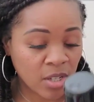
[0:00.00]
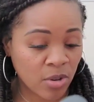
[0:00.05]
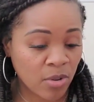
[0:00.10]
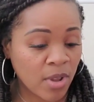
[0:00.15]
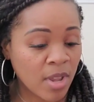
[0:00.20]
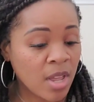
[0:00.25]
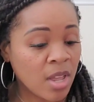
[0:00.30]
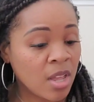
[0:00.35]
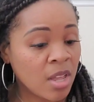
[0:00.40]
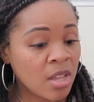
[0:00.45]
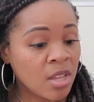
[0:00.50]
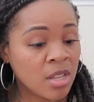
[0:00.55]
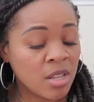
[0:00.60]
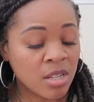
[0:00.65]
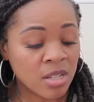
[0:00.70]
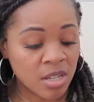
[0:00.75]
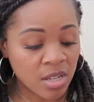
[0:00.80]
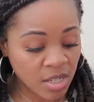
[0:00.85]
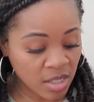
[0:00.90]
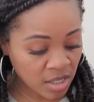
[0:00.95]
So
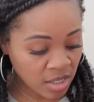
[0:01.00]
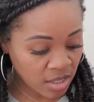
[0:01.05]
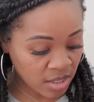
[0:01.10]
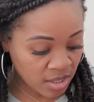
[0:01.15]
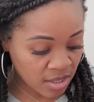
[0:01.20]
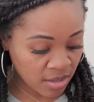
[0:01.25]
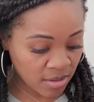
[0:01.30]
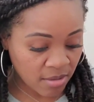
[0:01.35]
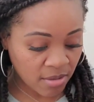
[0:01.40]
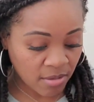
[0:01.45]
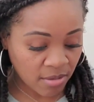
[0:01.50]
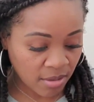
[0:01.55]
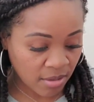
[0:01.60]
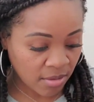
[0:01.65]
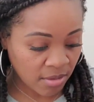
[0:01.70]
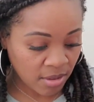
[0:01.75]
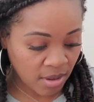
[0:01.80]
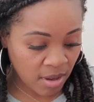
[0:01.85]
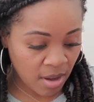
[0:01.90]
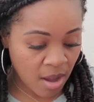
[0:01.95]
this is
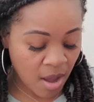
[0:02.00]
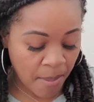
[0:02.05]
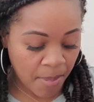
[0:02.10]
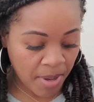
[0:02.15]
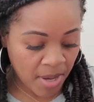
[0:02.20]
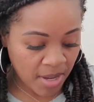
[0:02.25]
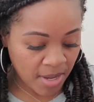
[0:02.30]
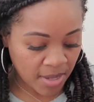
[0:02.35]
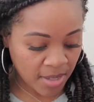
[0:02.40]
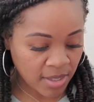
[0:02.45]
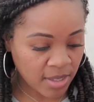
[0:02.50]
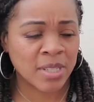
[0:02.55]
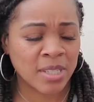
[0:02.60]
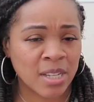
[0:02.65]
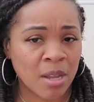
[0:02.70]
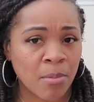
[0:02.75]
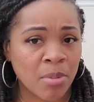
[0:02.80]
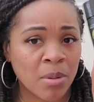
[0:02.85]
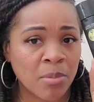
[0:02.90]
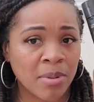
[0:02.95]
a plus.
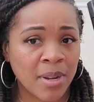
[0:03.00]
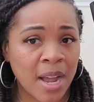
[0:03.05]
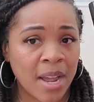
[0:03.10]
Some people